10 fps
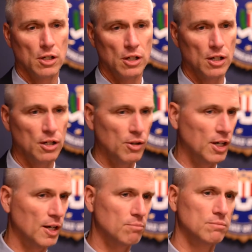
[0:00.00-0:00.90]

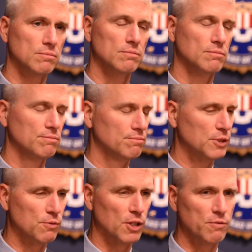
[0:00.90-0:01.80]
all
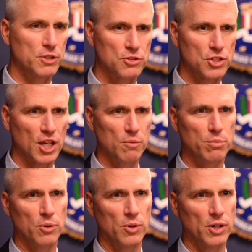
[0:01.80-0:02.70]
involved in
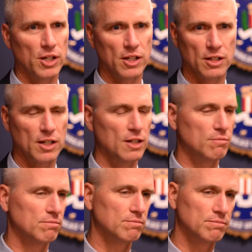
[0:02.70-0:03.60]
skateboarding.